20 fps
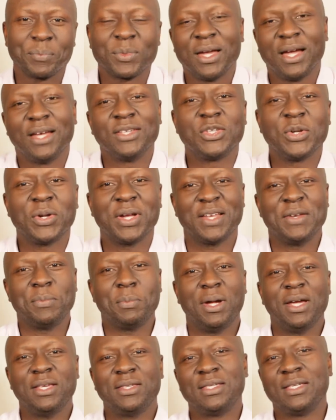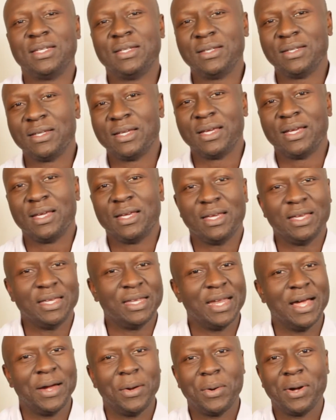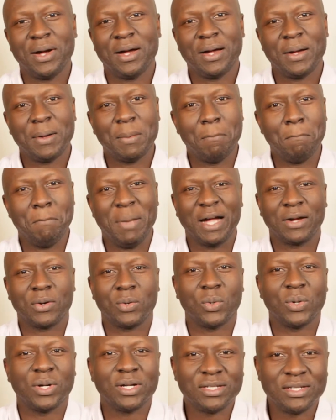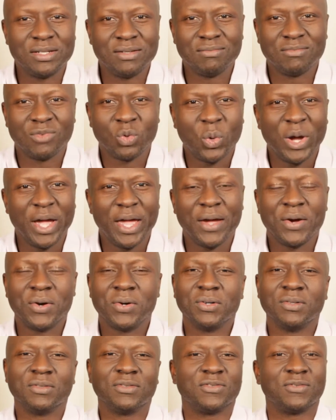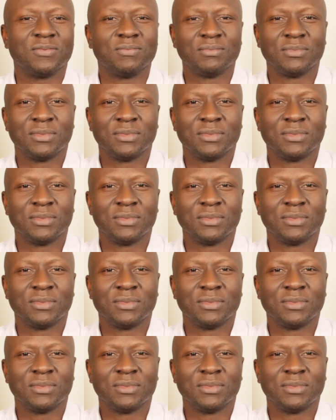As you can imagine, in our backward way of